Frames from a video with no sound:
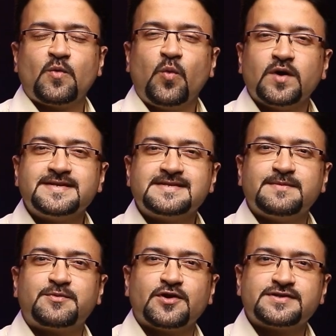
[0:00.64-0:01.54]
What is the
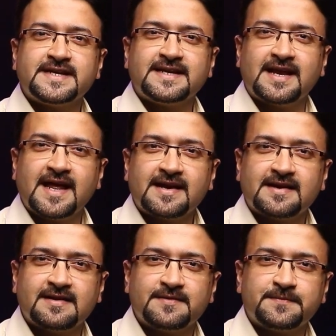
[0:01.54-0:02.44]
prostate gland?
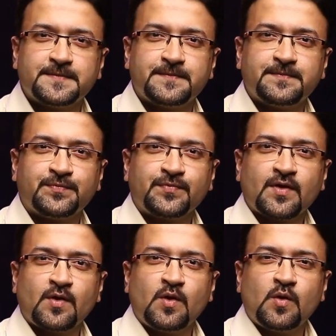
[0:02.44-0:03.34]

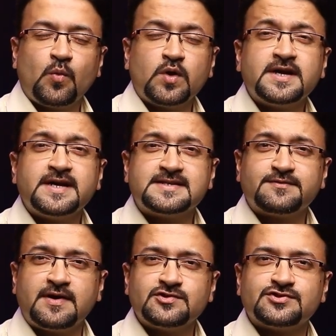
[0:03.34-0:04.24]
What are its
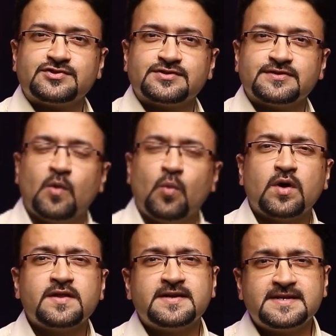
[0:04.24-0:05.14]
functions?
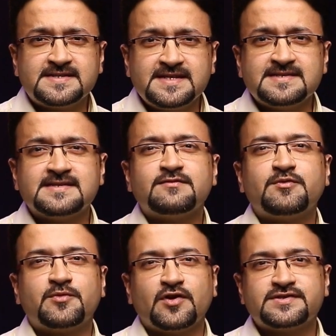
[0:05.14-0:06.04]
What are the diseases of the
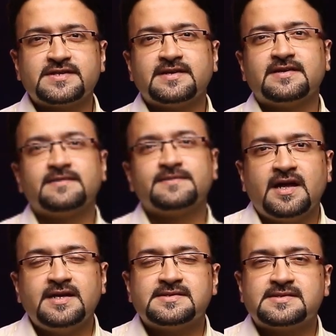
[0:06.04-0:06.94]
prostate?
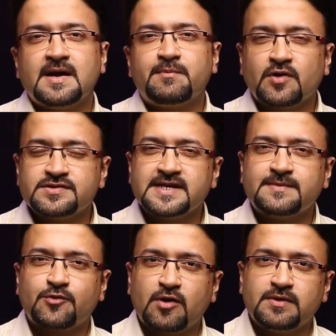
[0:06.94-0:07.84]
Is a
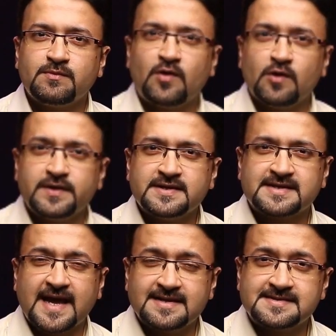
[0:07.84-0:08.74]
prostate problem always
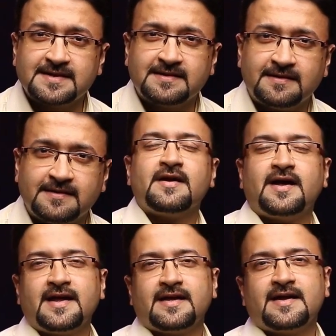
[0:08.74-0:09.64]
cancer?
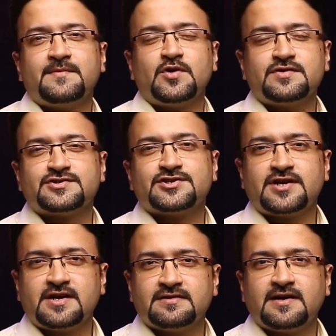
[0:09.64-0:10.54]
Hi, I'm Dr.
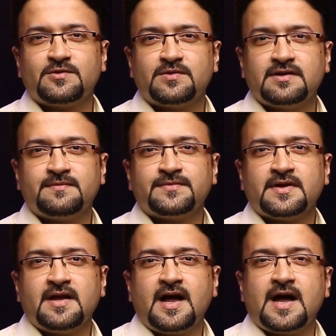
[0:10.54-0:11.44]
Shashank Dhanuka.
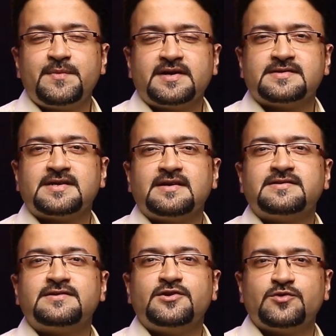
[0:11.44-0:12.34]
I'm a
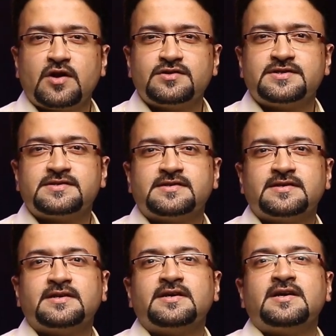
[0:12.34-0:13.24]
consultant urologist
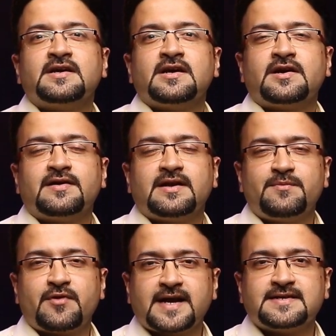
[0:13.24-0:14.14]
currently
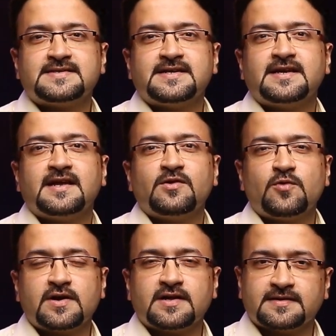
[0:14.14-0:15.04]
practicing in
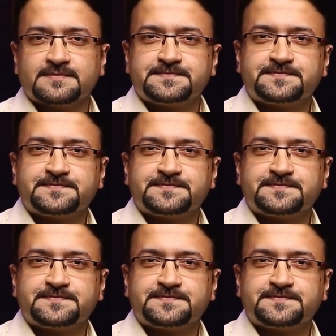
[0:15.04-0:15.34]
Kolkata.